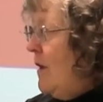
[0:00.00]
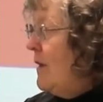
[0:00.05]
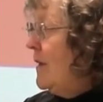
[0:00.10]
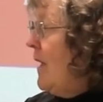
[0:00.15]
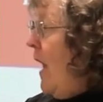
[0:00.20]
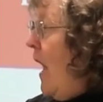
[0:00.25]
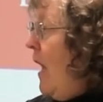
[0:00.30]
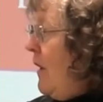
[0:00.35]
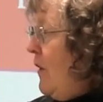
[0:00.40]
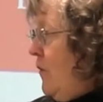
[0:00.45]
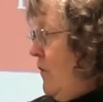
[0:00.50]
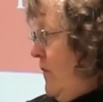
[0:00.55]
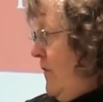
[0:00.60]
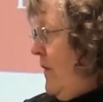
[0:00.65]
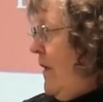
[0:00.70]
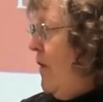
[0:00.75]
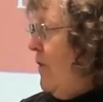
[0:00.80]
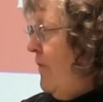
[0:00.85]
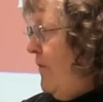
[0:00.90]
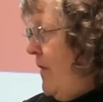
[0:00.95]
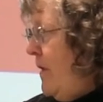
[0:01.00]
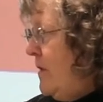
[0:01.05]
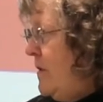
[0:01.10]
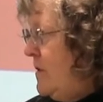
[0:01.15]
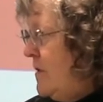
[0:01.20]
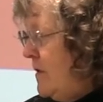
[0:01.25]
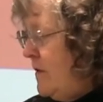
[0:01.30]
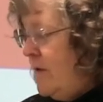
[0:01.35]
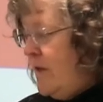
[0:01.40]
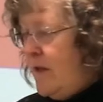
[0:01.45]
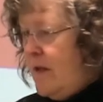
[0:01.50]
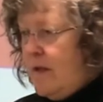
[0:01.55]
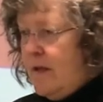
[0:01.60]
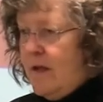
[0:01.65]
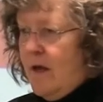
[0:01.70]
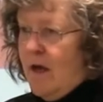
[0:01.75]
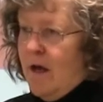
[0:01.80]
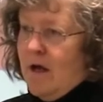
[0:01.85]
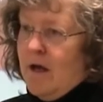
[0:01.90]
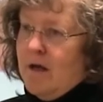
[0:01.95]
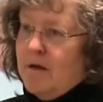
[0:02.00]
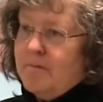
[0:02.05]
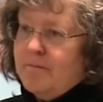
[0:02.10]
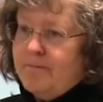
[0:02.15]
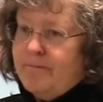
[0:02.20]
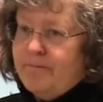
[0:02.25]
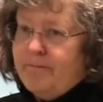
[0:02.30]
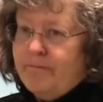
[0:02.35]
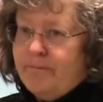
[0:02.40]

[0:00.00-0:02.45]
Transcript: lock yourself into the um,